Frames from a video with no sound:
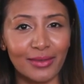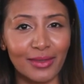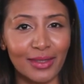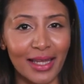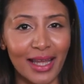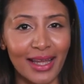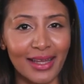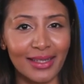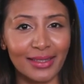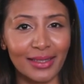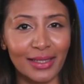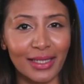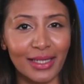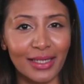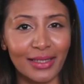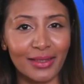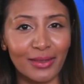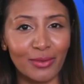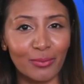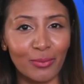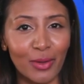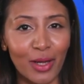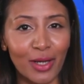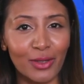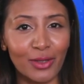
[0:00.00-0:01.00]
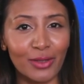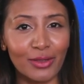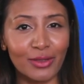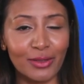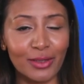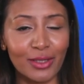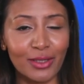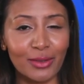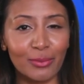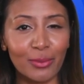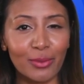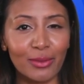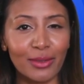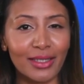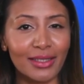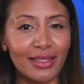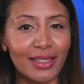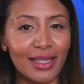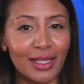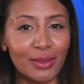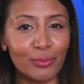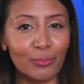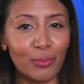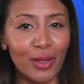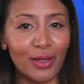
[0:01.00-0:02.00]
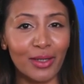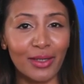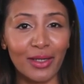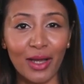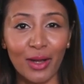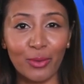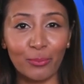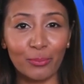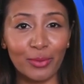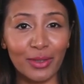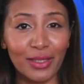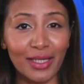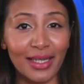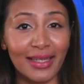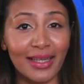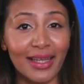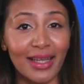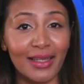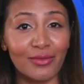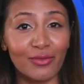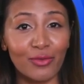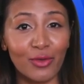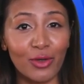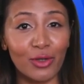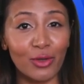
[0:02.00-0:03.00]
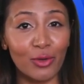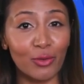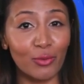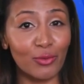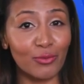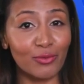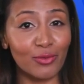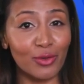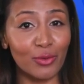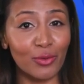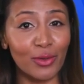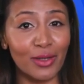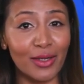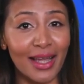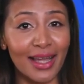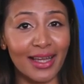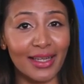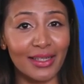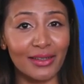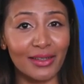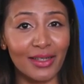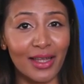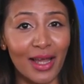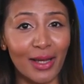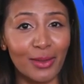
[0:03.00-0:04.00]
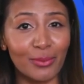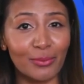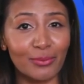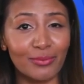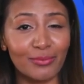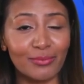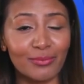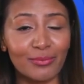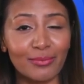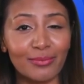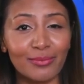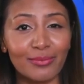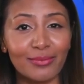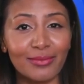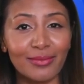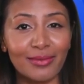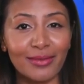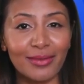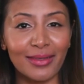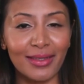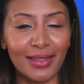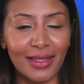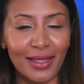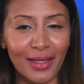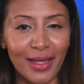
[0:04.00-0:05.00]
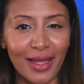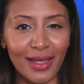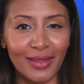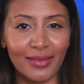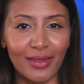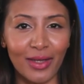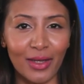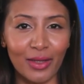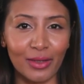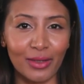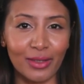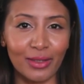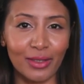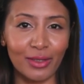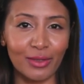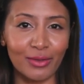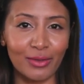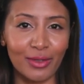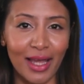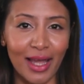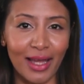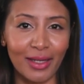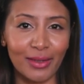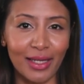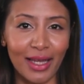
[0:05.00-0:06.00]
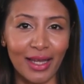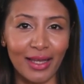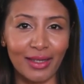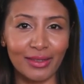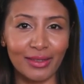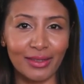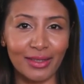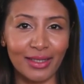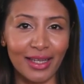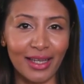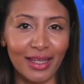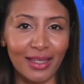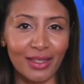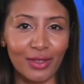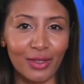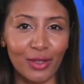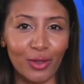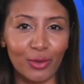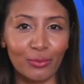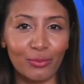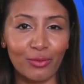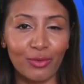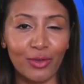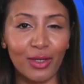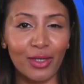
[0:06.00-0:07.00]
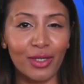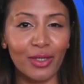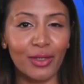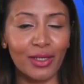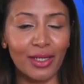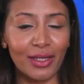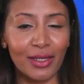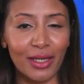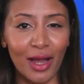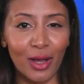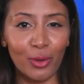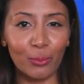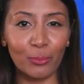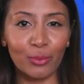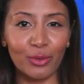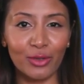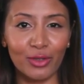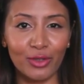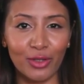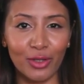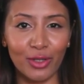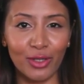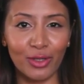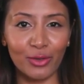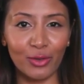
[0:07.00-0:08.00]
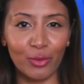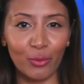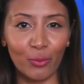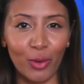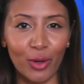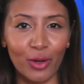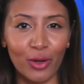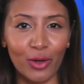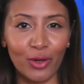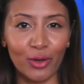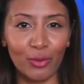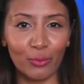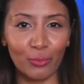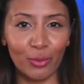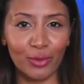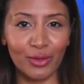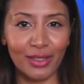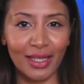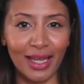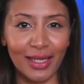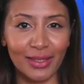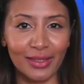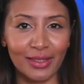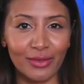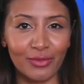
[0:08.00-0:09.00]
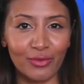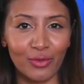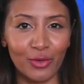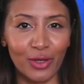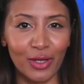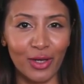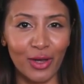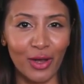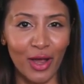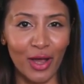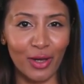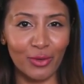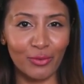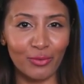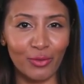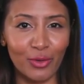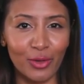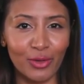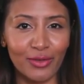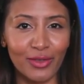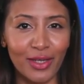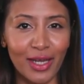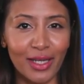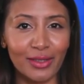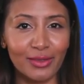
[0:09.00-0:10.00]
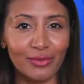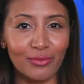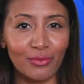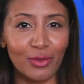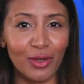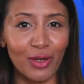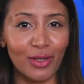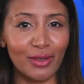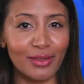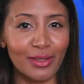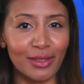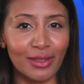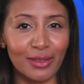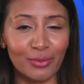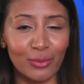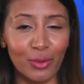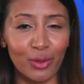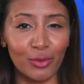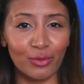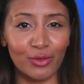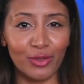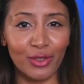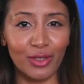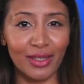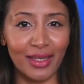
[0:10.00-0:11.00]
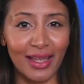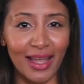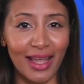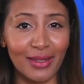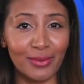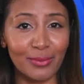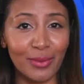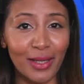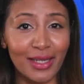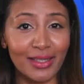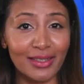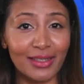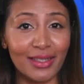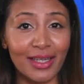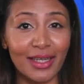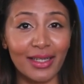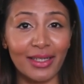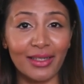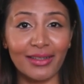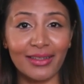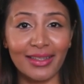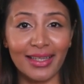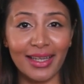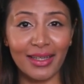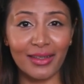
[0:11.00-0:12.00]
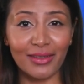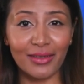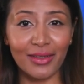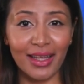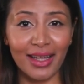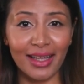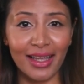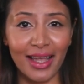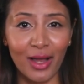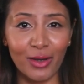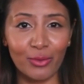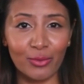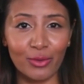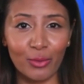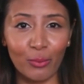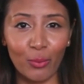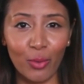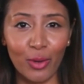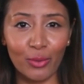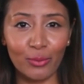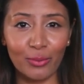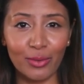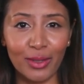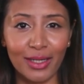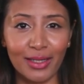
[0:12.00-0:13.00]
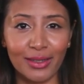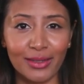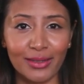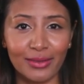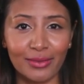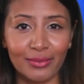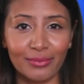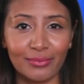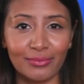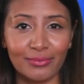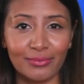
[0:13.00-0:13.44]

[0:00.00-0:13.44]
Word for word: Lastly, records must be maintained by the company and for your review at any time. By following these guidelines, your employer can help ensure you the worker are protected from the harmful effects of noise exposure and maintain a safe and healthy workplace.